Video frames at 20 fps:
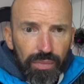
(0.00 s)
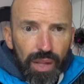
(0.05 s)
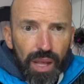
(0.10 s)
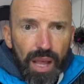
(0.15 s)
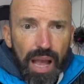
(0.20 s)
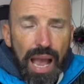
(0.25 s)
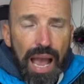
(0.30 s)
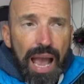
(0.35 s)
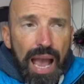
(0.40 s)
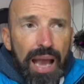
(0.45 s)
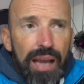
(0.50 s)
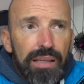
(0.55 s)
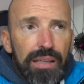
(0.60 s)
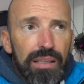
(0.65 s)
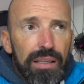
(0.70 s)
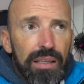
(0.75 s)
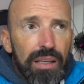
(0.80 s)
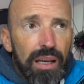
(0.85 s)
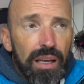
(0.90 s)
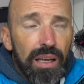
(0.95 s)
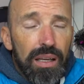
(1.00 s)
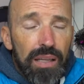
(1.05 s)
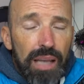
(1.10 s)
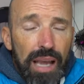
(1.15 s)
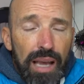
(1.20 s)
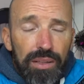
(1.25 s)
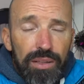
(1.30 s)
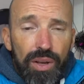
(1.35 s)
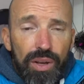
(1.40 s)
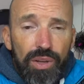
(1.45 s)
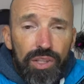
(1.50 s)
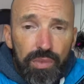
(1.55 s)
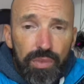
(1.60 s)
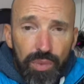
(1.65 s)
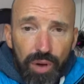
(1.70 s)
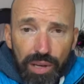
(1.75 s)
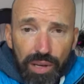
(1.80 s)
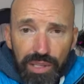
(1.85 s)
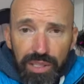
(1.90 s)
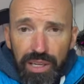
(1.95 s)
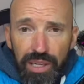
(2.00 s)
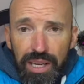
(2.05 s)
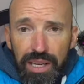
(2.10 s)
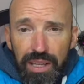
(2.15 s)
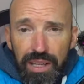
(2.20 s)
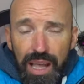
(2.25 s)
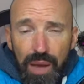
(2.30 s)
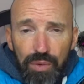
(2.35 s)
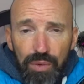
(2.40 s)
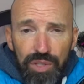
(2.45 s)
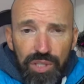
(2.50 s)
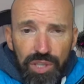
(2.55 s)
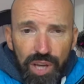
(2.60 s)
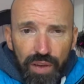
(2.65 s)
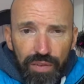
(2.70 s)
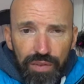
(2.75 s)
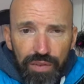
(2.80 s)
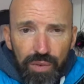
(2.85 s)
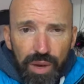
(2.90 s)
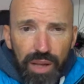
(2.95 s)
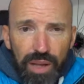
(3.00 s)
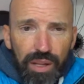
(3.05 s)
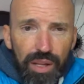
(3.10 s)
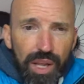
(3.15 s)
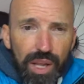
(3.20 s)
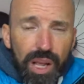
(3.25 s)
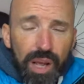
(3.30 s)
And yeah, unsurprisingly, that was tough as well.